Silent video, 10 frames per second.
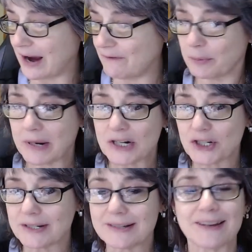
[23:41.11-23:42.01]
have your
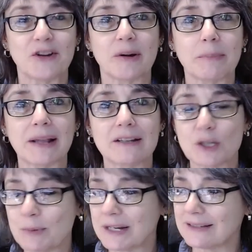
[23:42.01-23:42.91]
punches and your
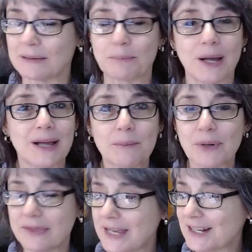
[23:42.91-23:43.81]
embellishments and
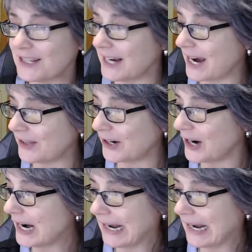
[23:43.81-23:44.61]
put things together,